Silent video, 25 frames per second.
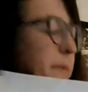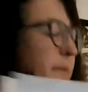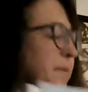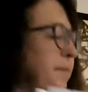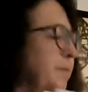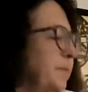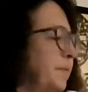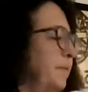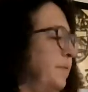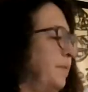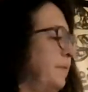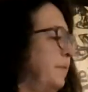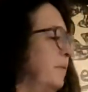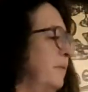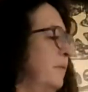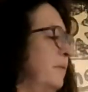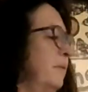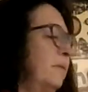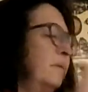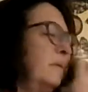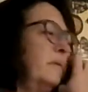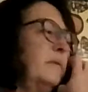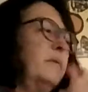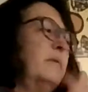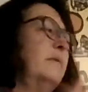
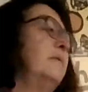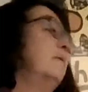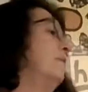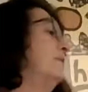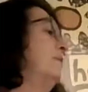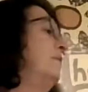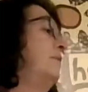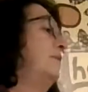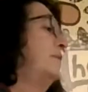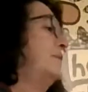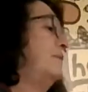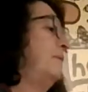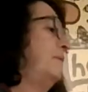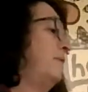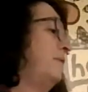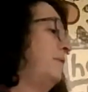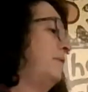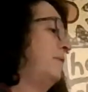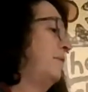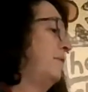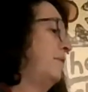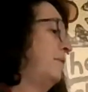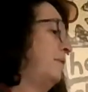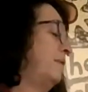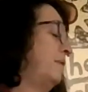
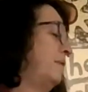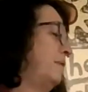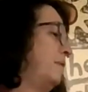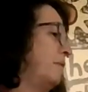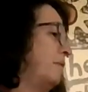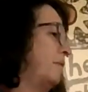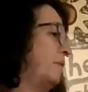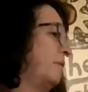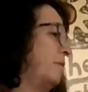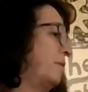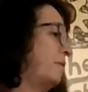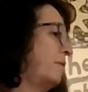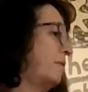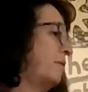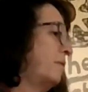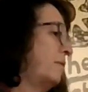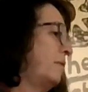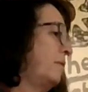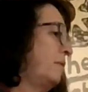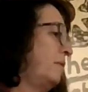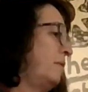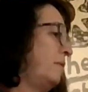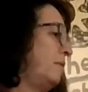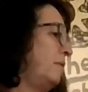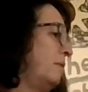
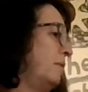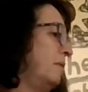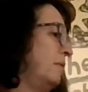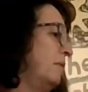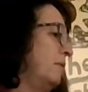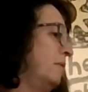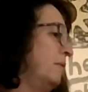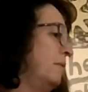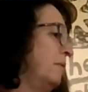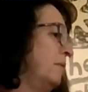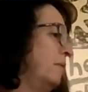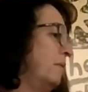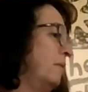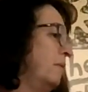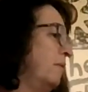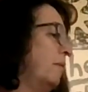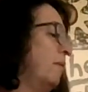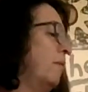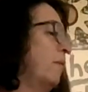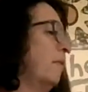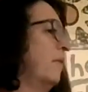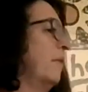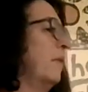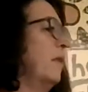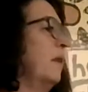
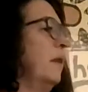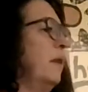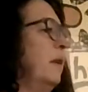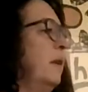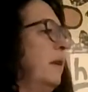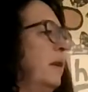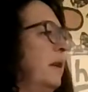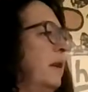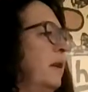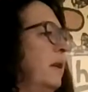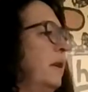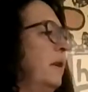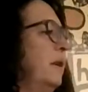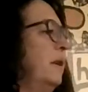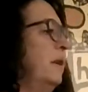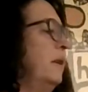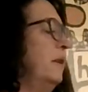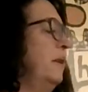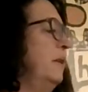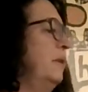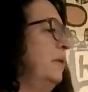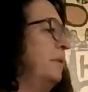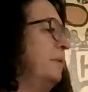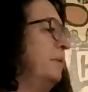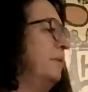
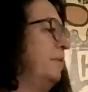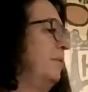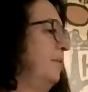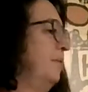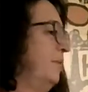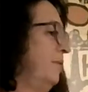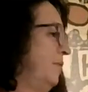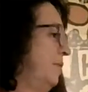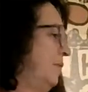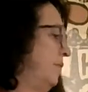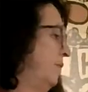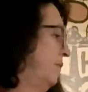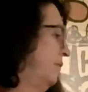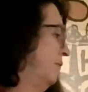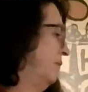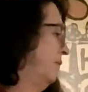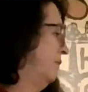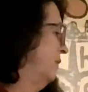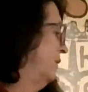[no speech]